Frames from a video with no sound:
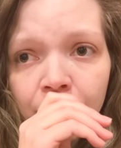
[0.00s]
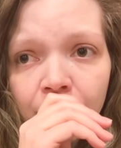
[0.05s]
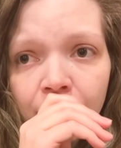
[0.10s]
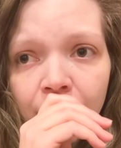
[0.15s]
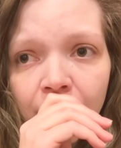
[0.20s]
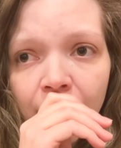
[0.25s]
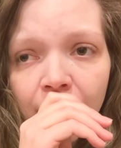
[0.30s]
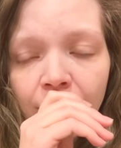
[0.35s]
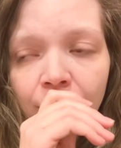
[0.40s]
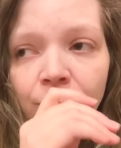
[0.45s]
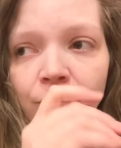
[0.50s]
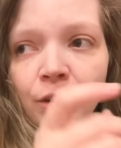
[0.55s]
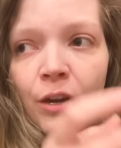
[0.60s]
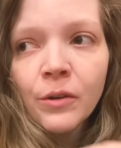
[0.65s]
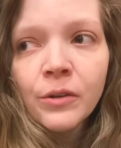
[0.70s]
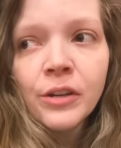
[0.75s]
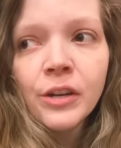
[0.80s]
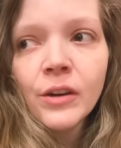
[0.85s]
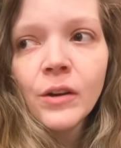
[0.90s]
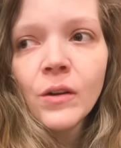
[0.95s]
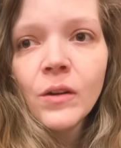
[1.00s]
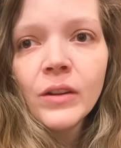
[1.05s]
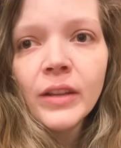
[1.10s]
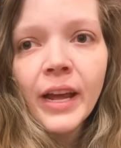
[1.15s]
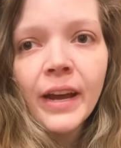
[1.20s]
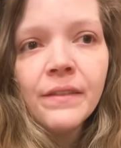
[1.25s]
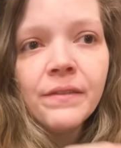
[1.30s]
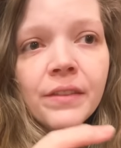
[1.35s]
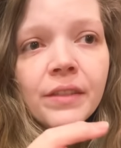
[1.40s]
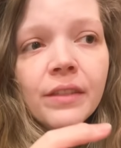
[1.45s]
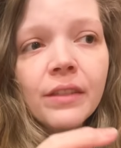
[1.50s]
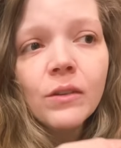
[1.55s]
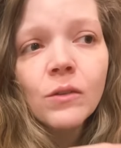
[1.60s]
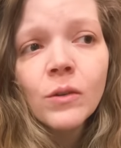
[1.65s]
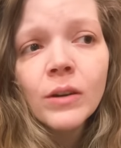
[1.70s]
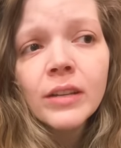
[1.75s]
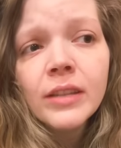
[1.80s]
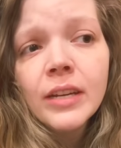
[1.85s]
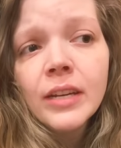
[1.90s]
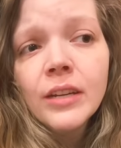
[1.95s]
that you've known your whole life and,
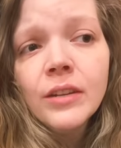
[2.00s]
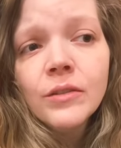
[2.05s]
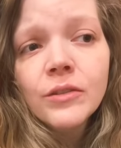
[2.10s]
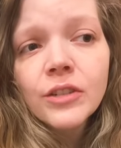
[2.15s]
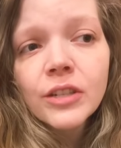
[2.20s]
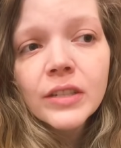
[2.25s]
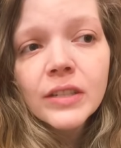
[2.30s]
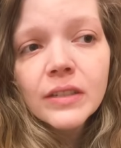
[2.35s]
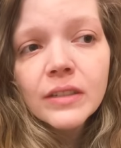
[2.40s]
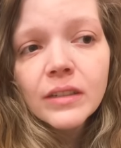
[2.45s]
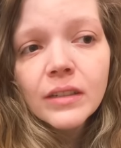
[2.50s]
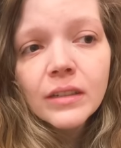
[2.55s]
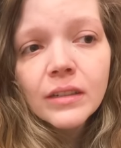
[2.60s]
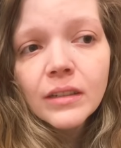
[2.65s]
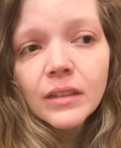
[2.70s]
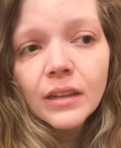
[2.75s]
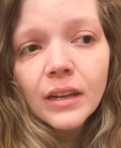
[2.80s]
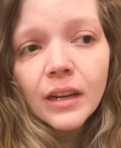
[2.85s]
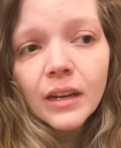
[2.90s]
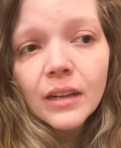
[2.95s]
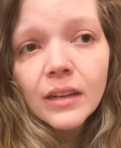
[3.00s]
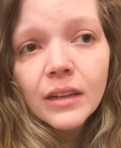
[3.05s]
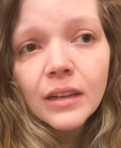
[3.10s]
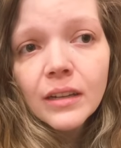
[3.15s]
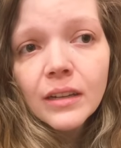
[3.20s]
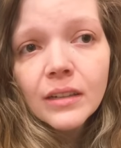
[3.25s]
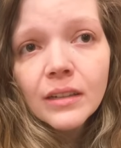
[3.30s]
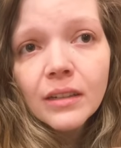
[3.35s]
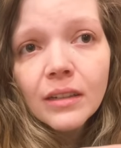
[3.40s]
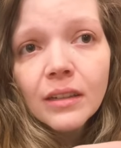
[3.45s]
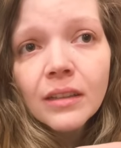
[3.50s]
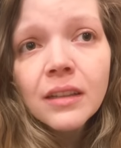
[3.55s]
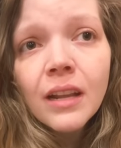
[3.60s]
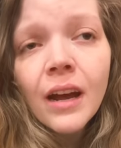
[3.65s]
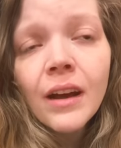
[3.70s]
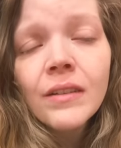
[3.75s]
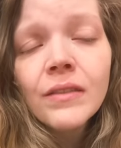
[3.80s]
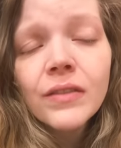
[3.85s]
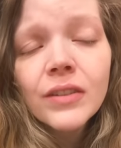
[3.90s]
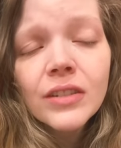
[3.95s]
or that you just
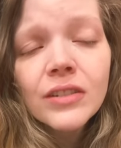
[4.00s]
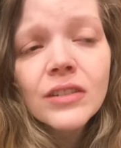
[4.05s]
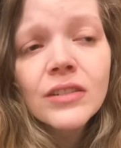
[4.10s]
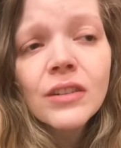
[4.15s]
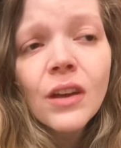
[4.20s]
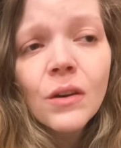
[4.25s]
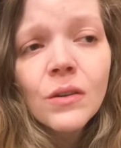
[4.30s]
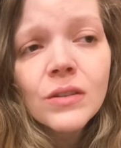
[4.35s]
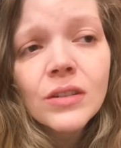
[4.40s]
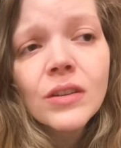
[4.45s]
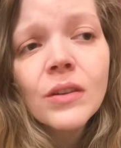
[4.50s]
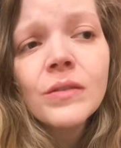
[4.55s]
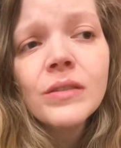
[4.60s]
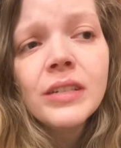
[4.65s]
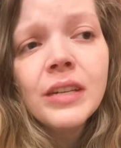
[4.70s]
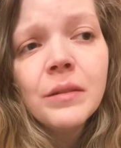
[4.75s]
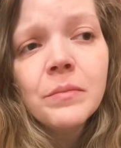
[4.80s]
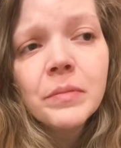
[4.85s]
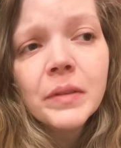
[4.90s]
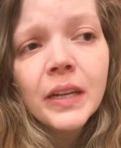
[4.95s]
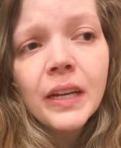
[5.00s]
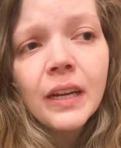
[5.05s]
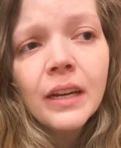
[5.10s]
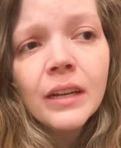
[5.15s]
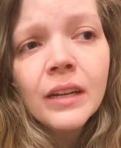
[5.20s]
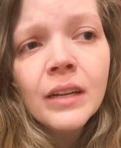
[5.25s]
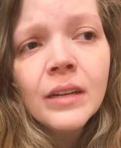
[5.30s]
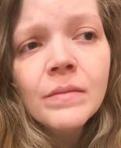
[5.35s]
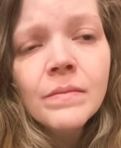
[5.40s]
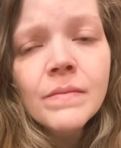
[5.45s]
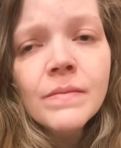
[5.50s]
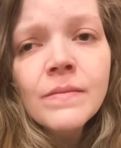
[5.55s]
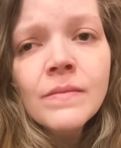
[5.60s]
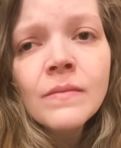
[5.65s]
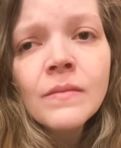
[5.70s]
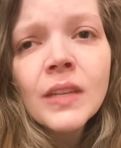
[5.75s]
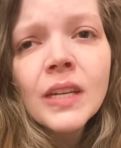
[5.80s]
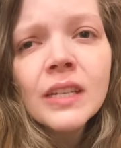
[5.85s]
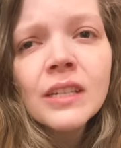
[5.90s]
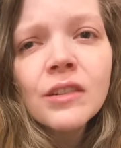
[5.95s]
love so, so deeply?
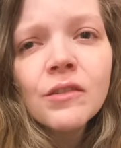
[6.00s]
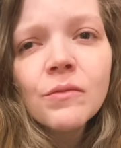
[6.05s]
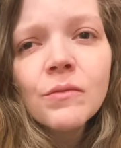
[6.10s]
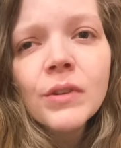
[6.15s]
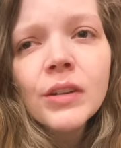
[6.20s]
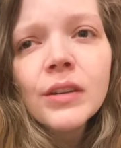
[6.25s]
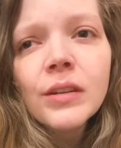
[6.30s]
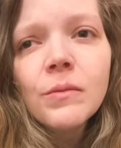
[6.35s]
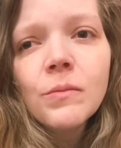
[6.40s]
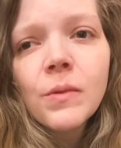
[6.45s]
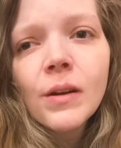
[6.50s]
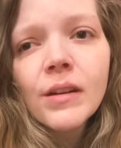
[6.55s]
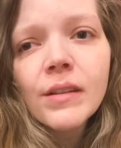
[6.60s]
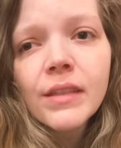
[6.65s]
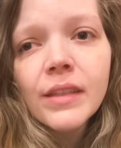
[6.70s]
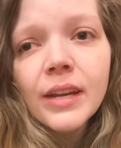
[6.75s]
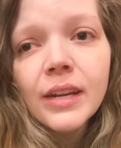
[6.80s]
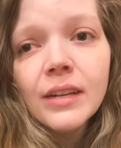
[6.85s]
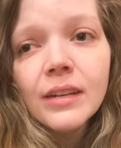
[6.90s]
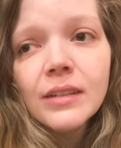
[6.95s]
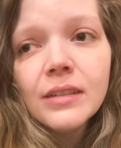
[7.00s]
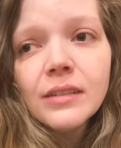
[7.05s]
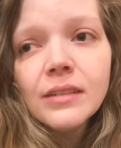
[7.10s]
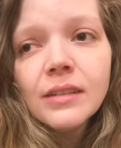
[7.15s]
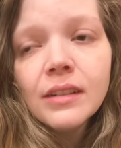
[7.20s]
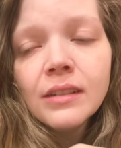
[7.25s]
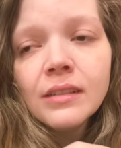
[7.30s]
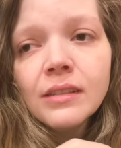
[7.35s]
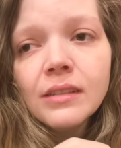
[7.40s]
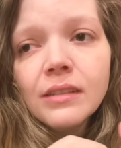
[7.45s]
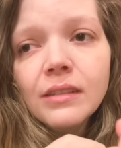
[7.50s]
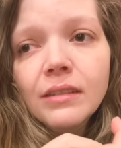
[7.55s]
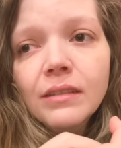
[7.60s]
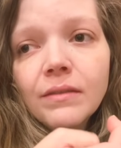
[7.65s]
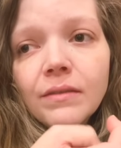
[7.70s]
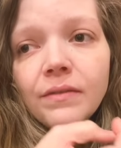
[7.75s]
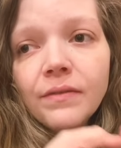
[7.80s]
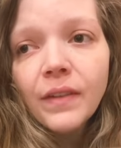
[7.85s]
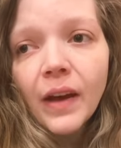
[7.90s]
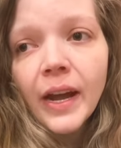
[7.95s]
Is it really worth it to
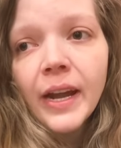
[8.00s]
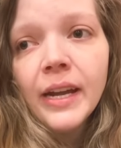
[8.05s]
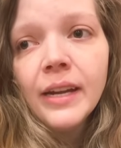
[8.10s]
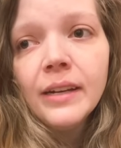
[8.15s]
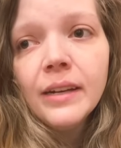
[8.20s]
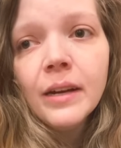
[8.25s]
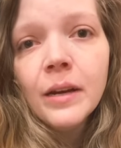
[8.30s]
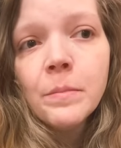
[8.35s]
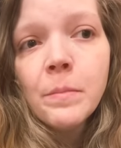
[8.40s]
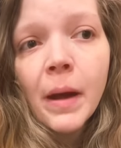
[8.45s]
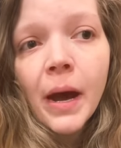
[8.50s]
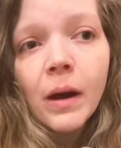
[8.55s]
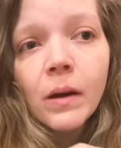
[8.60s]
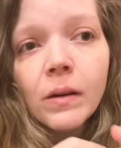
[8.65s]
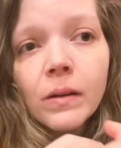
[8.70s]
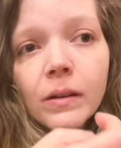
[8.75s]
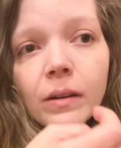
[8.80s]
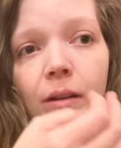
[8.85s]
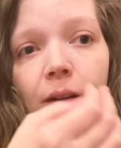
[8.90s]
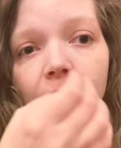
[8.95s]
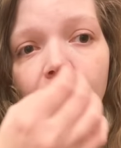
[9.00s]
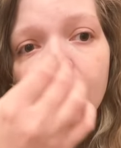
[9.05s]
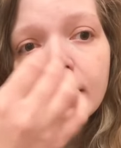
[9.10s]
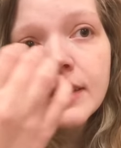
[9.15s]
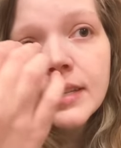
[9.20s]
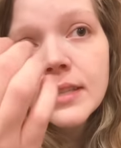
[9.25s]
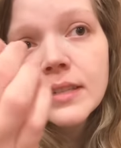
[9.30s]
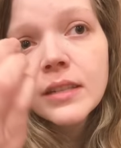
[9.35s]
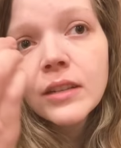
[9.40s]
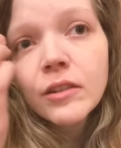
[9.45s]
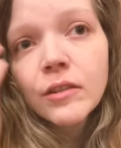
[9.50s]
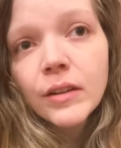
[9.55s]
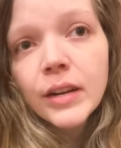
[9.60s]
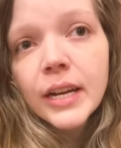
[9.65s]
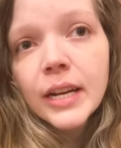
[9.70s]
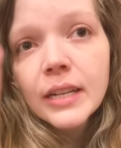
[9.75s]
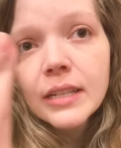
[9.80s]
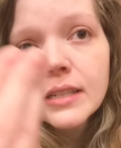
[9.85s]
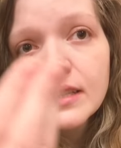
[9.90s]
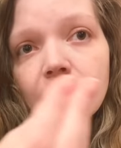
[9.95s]
fight about a
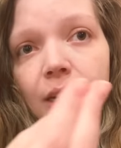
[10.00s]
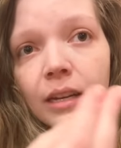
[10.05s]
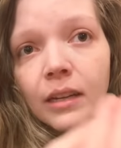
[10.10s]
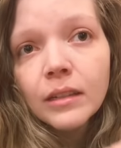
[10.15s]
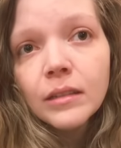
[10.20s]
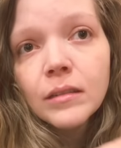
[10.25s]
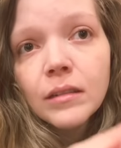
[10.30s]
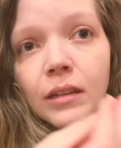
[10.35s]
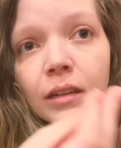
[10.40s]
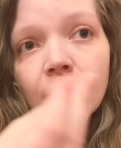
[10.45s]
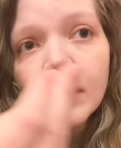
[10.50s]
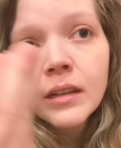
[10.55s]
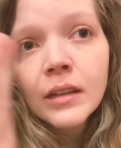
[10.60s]
disagreement in?